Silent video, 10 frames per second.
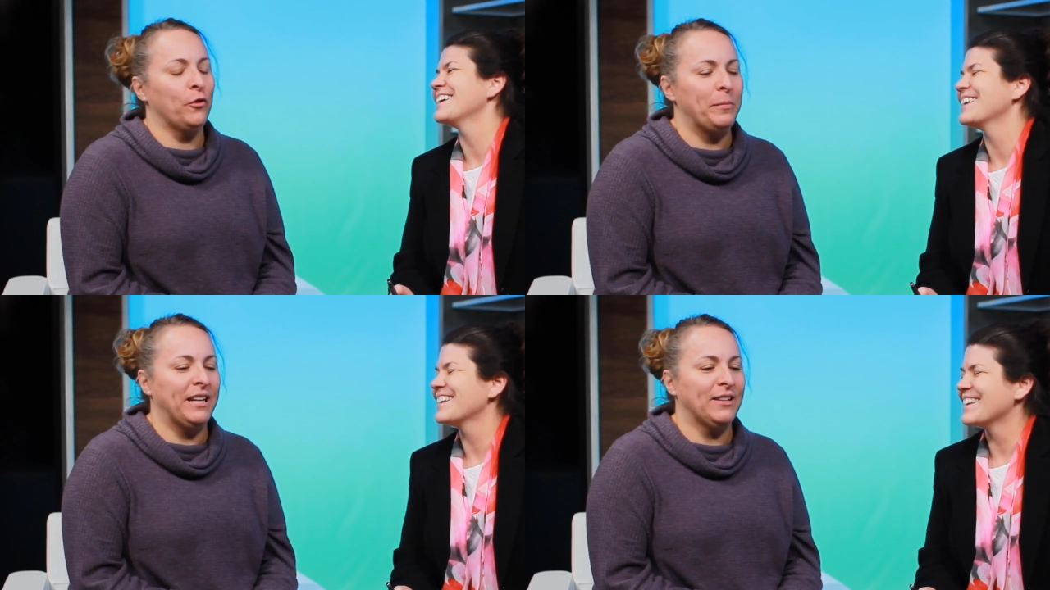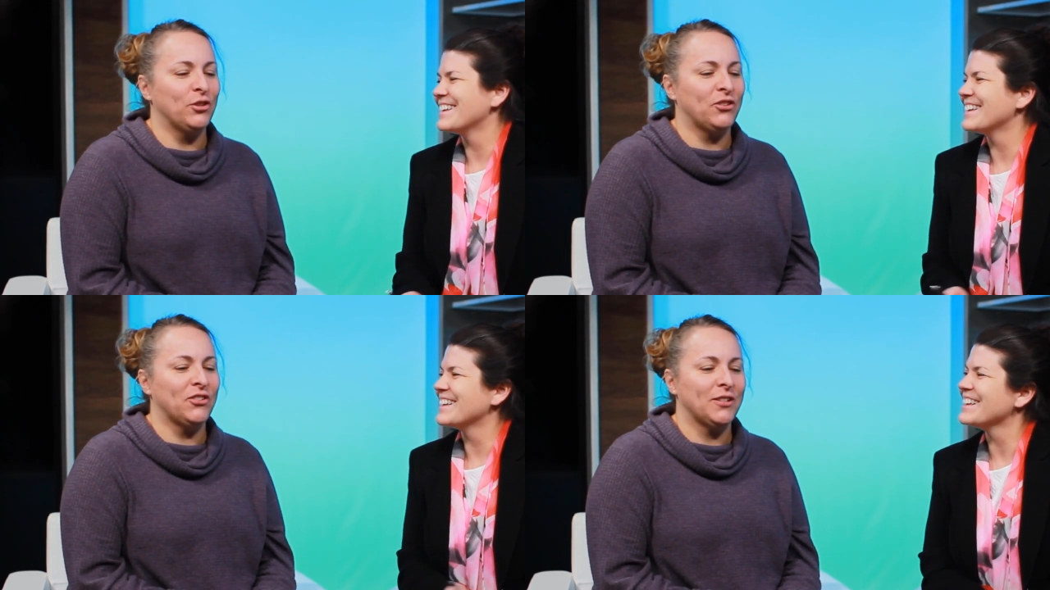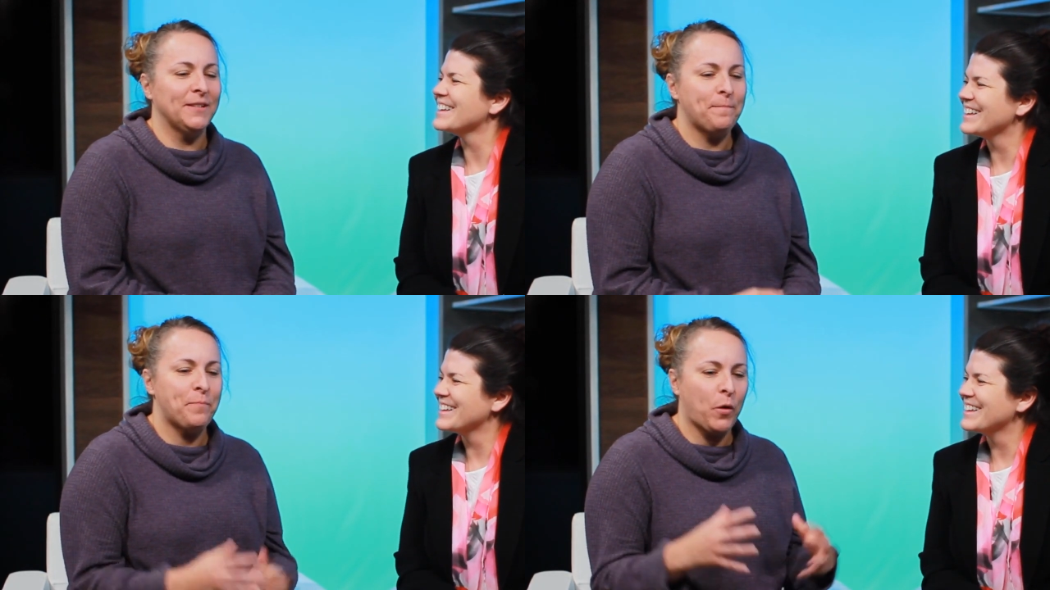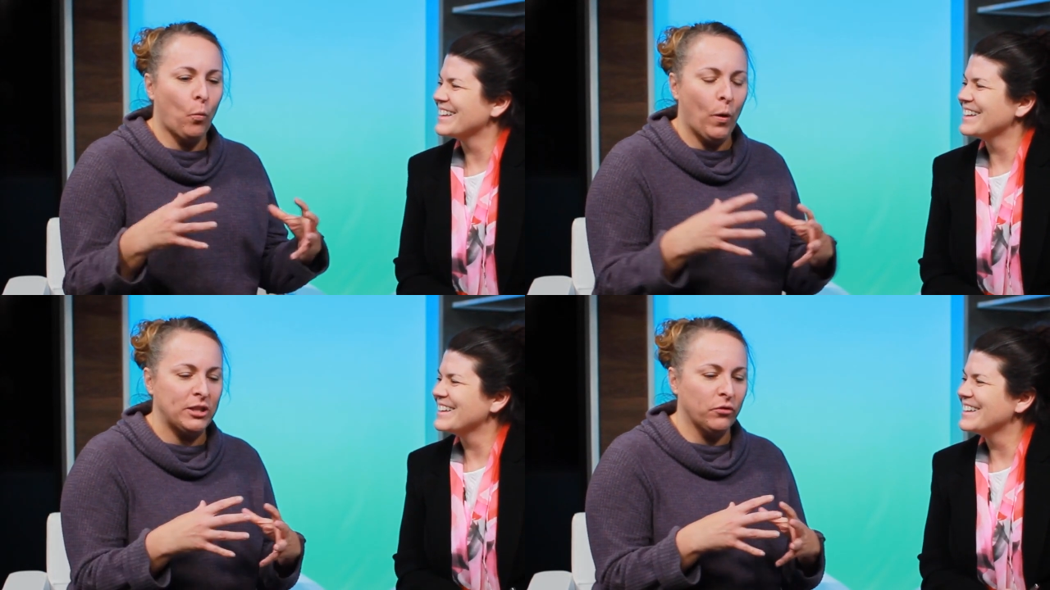Speaker 1: for me to just
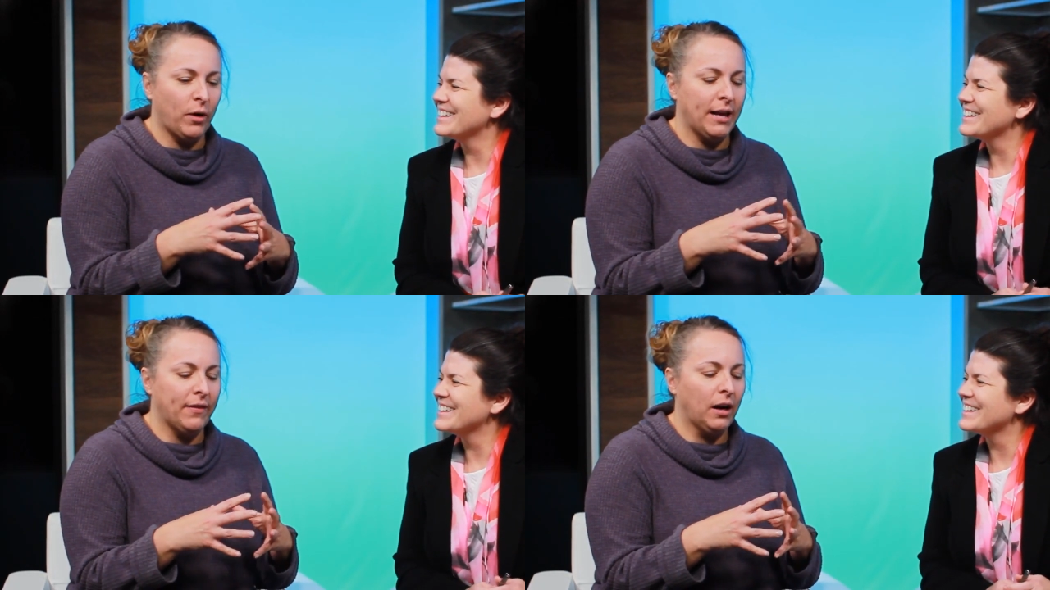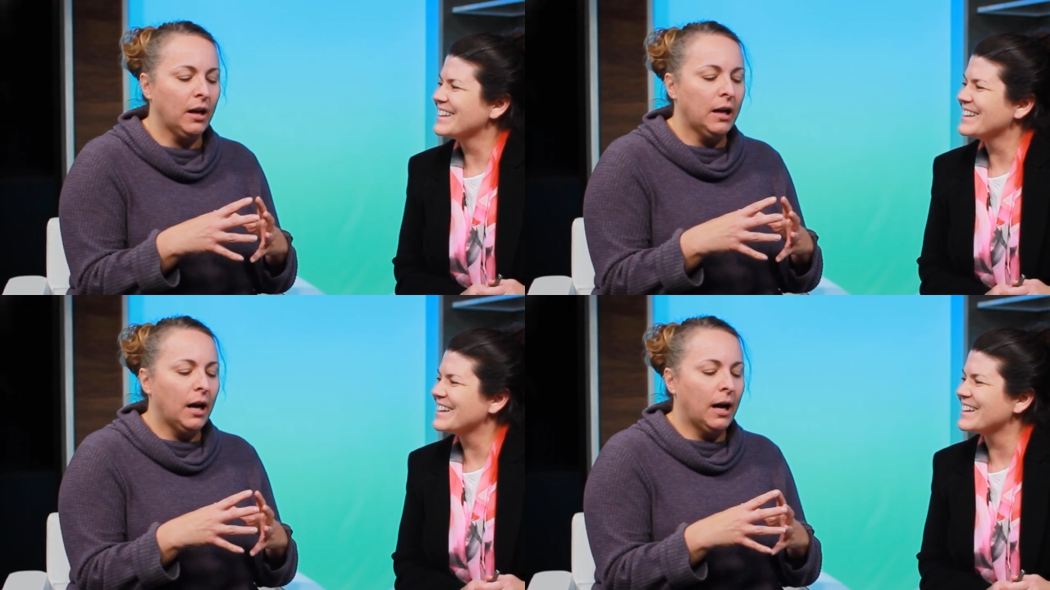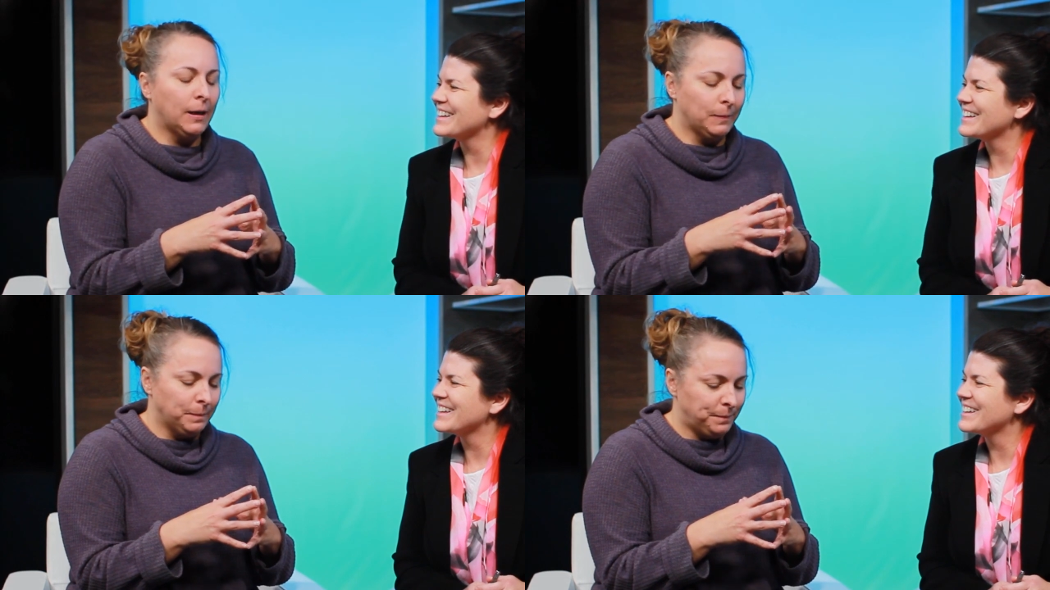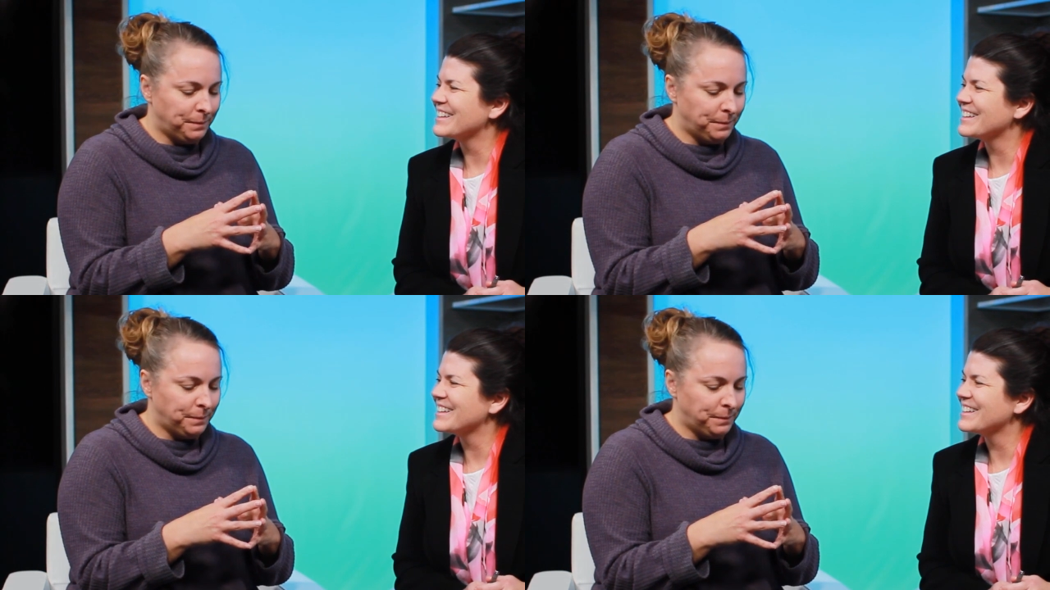wedge it right in there. Um,